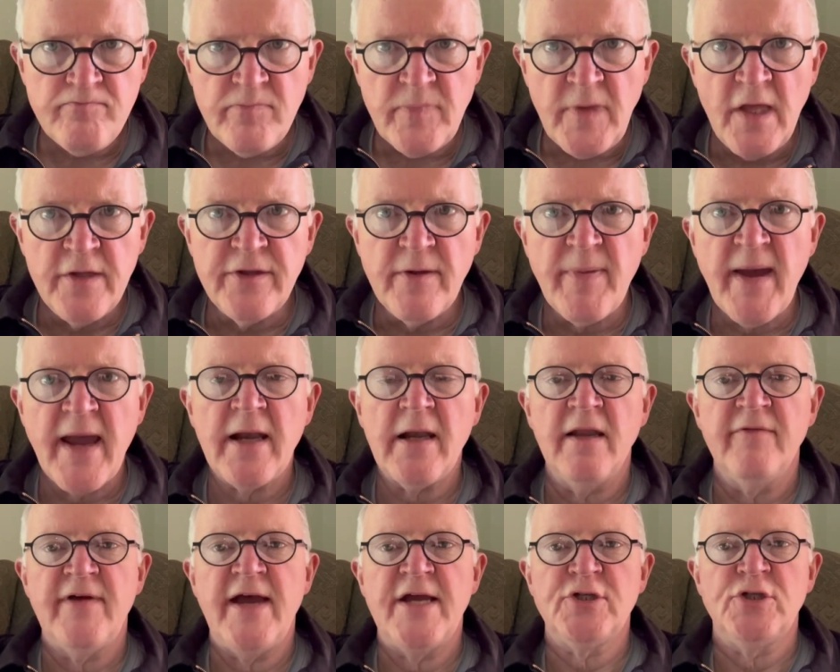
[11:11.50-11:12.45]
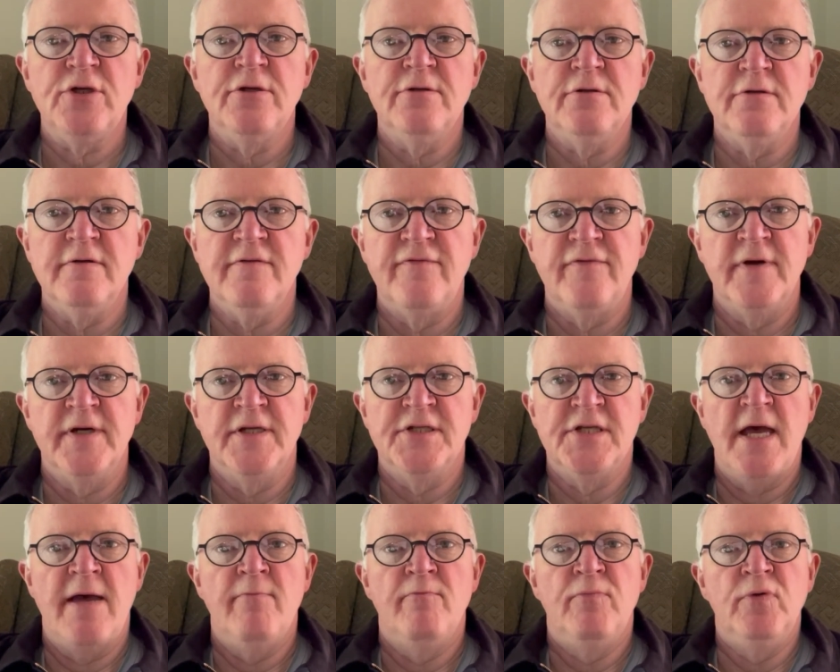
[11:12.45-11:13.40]
at the Battle of Agincourt, for
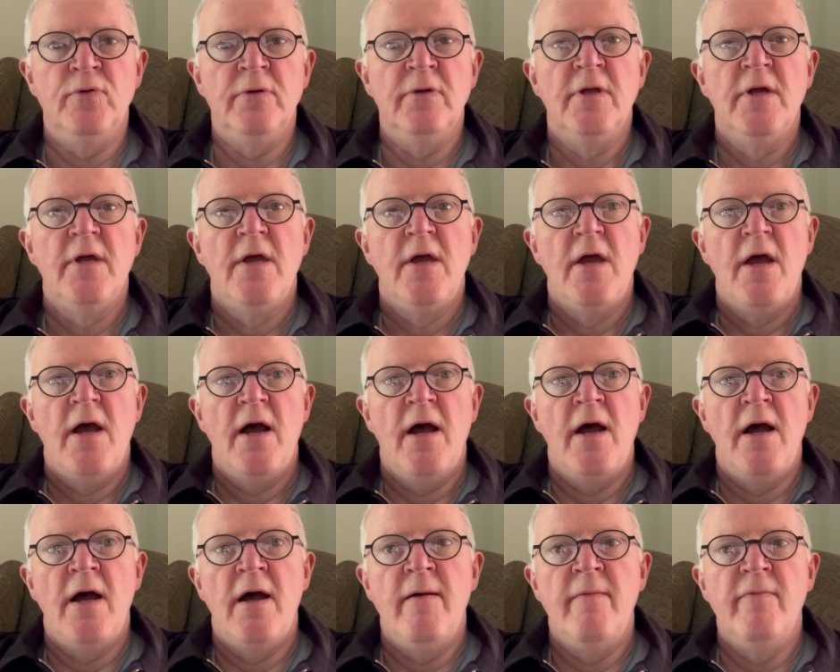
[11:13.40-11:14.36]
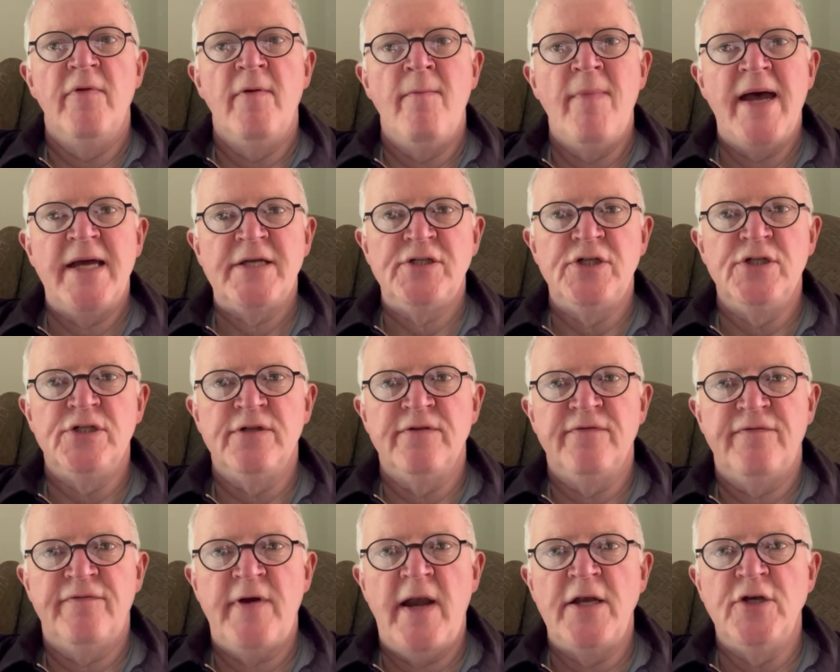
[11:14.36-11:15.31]
example, the masses of
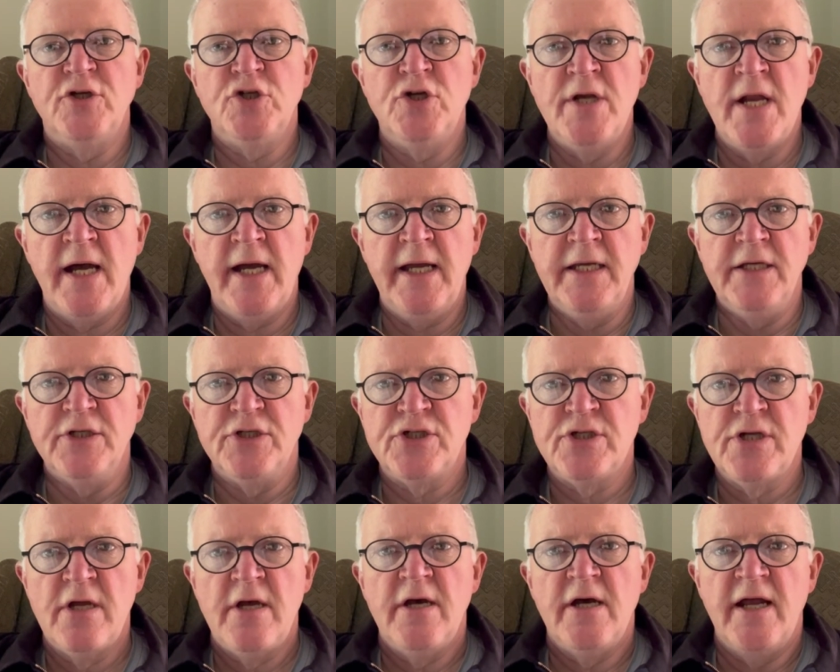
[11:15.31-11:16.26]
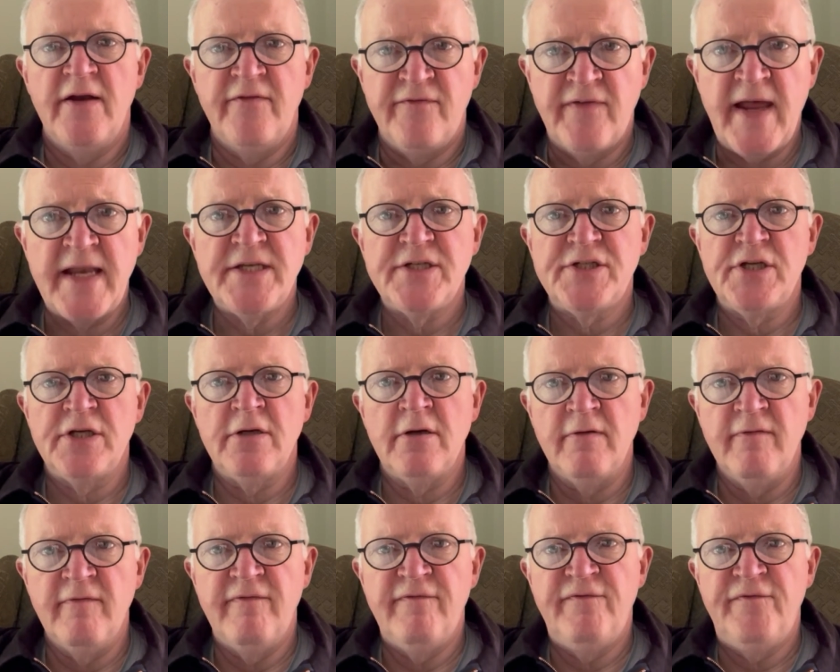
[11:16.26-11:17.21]
French knights advancing
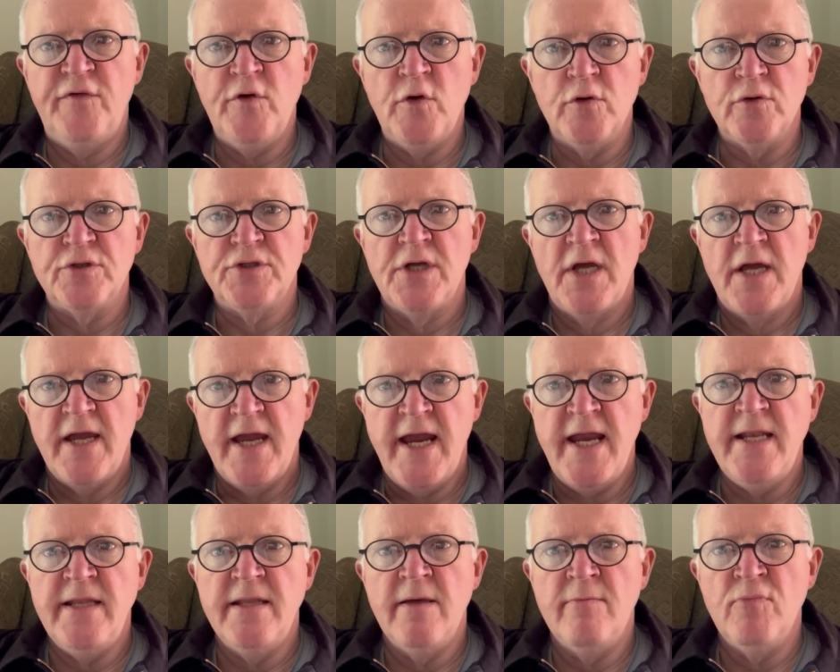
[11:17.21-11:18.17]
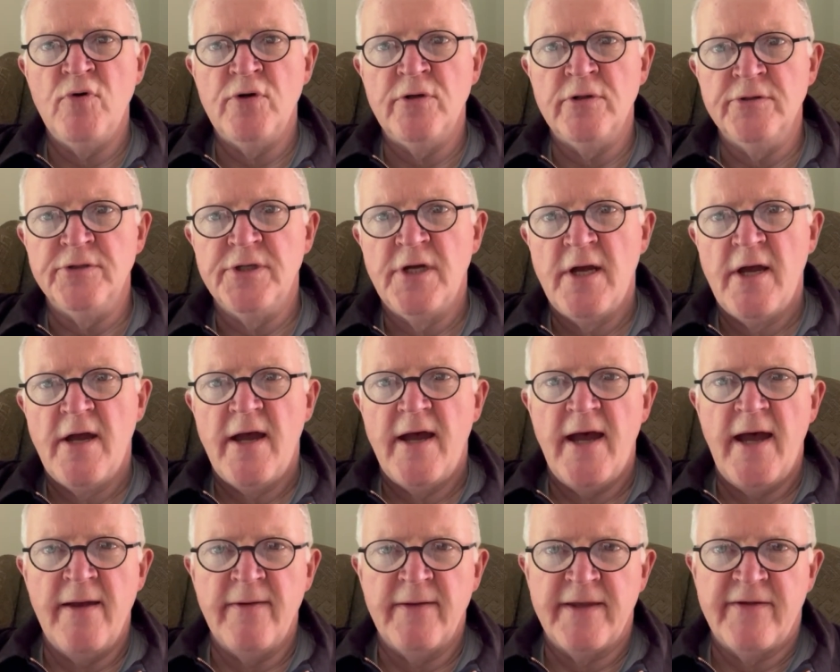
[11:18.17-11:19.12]
on foot in the mud
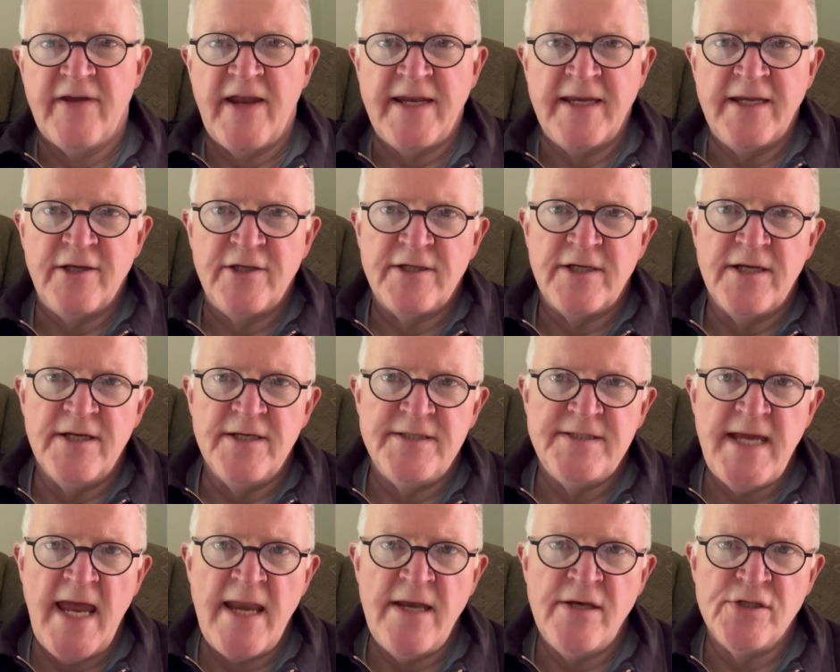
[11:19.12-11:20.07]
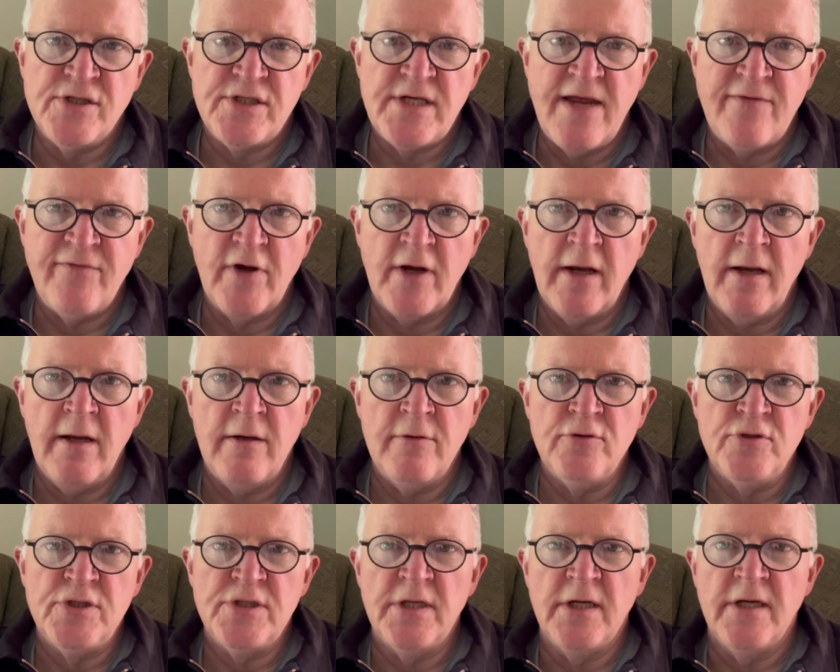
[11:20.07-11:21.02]
and getting condensed ever
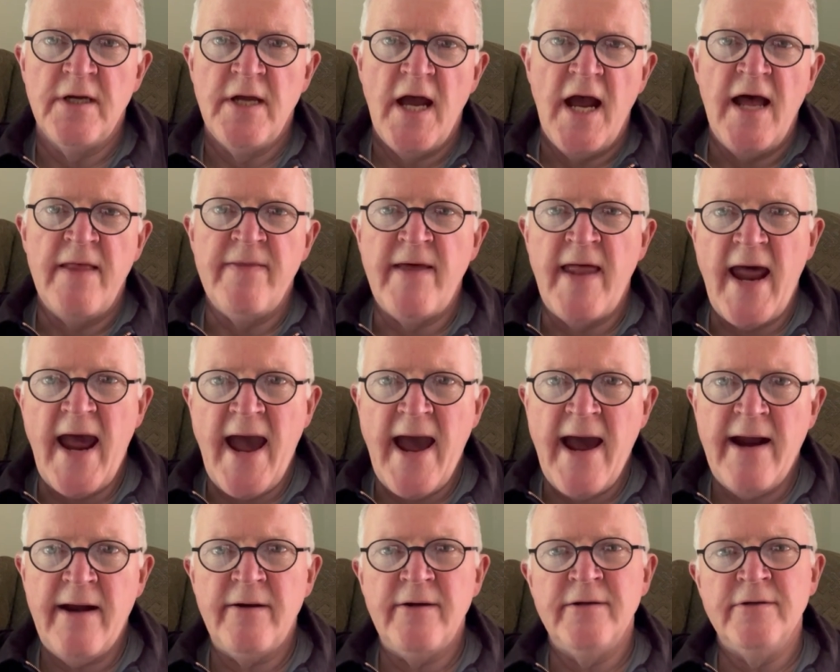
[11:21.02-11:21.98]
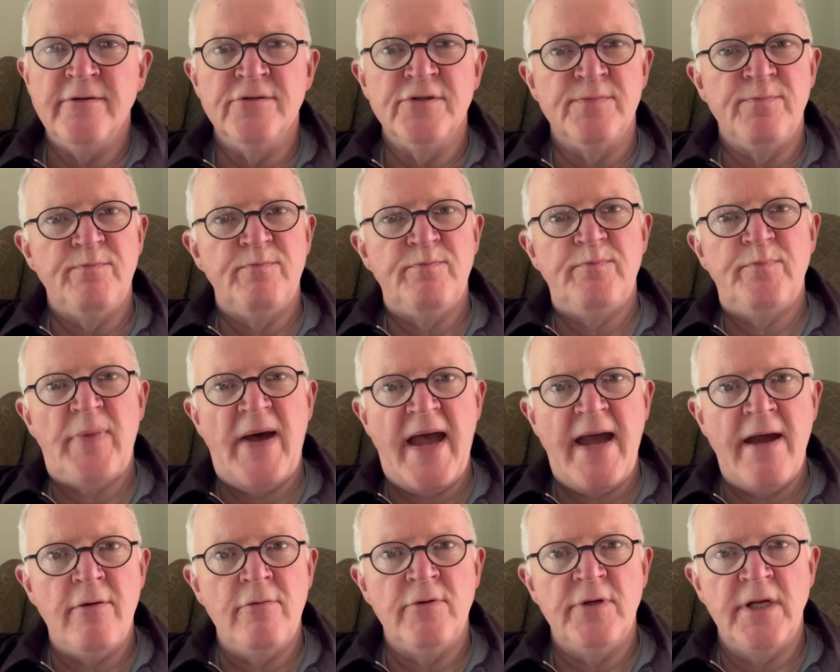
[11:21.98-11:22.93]
closer, and then arrows
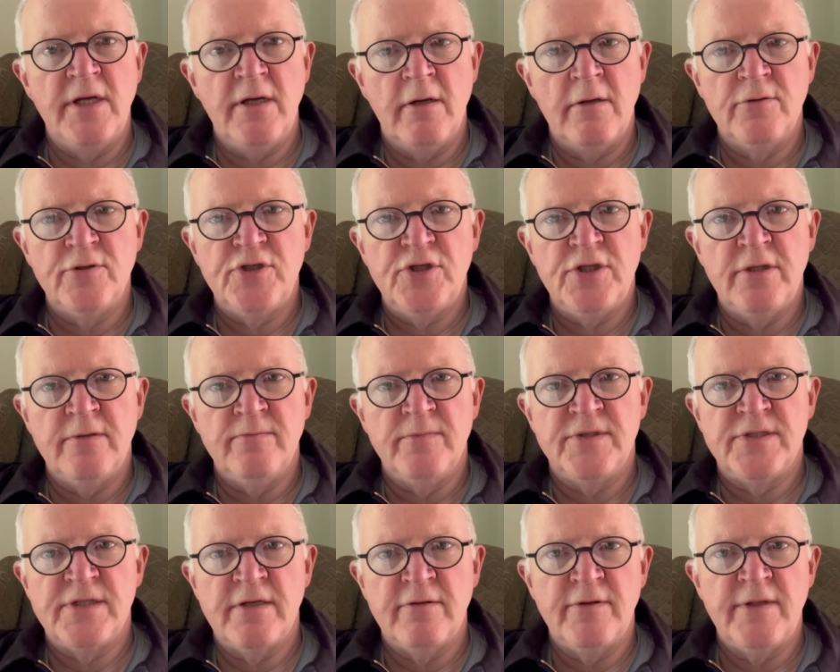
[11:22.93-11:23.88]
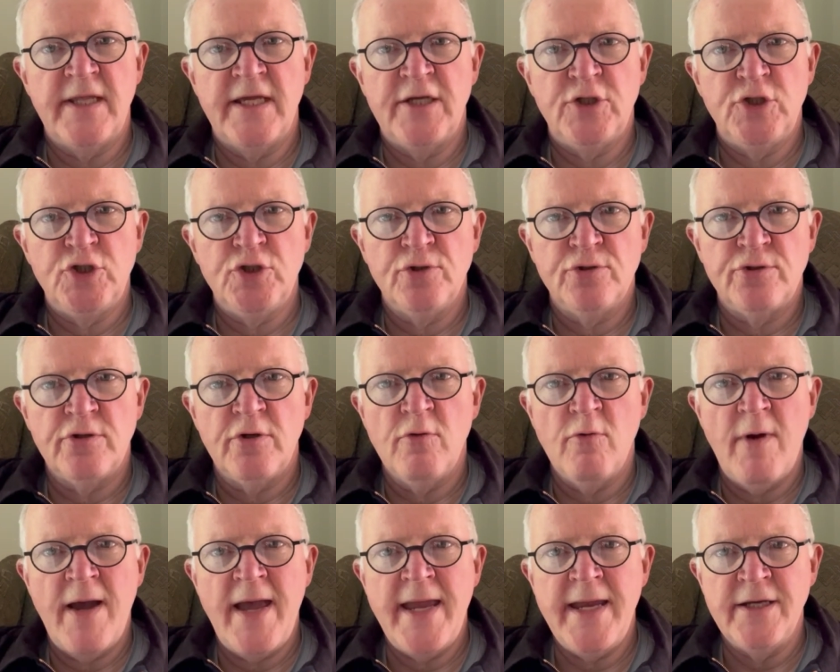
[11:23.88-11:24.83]
pounding onto them so that they shudder
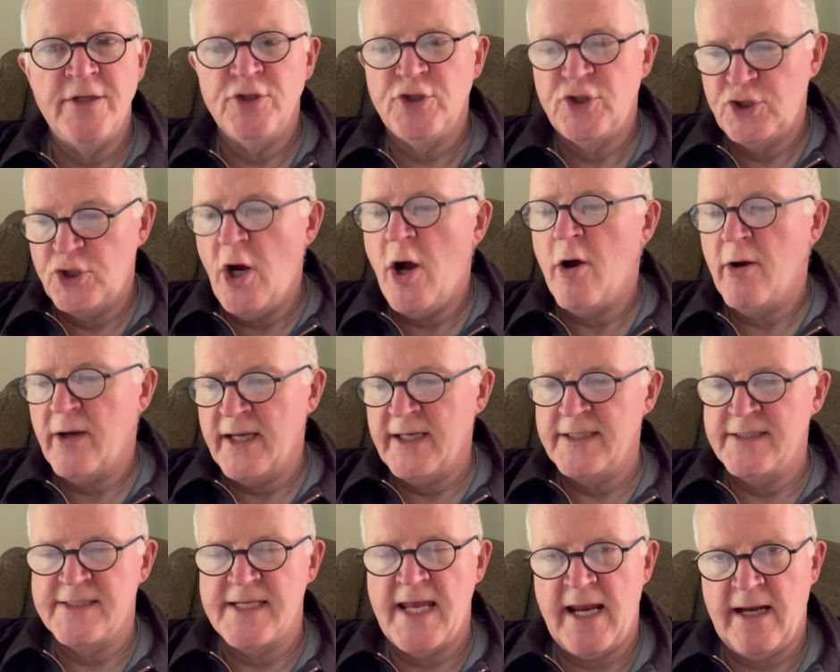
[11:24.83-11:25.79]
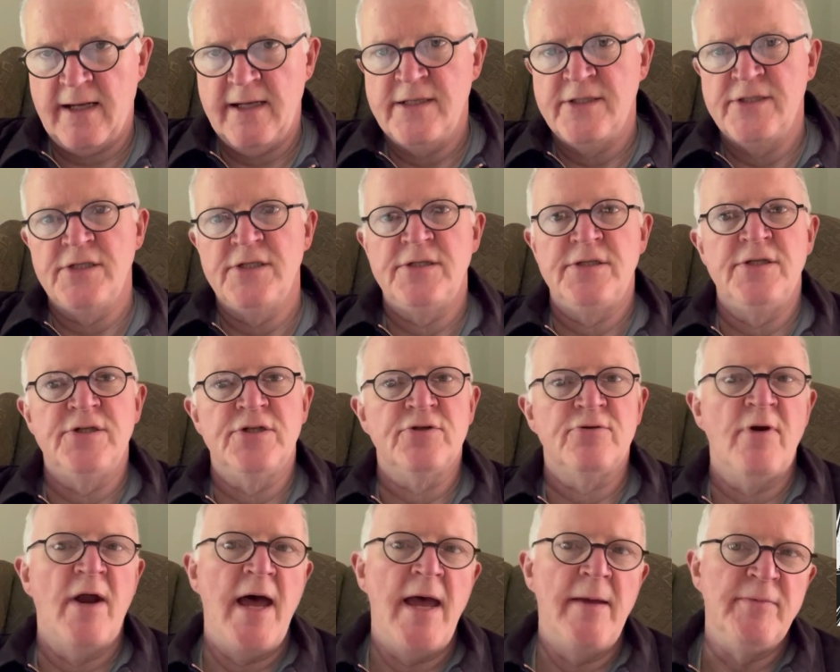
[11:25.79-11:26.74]
away in shock, exactly as it's
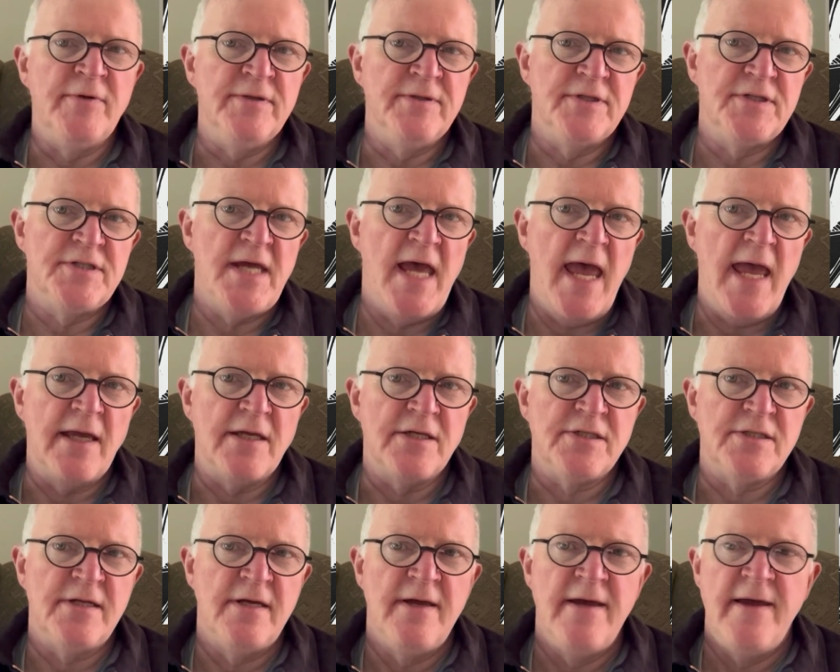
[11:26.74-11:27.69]
described in the text.